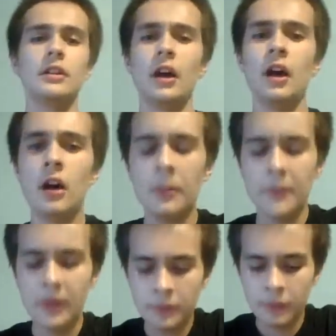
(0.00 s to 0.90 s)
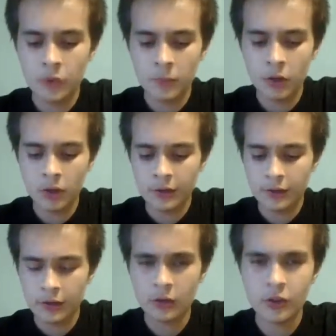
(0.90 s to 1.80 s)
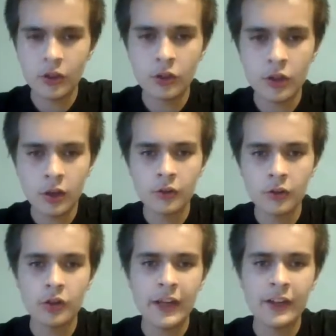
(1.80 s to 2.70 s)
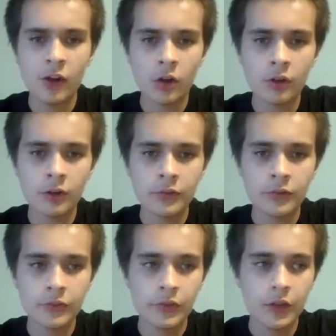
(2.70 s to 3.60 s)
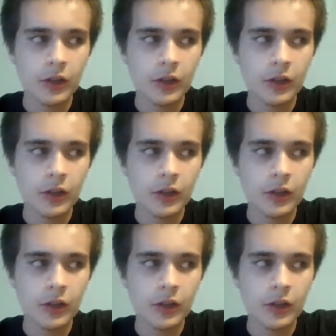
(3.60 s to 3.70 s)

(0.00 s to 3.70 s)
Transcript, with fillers: Um, it would mark a little under eight dollars.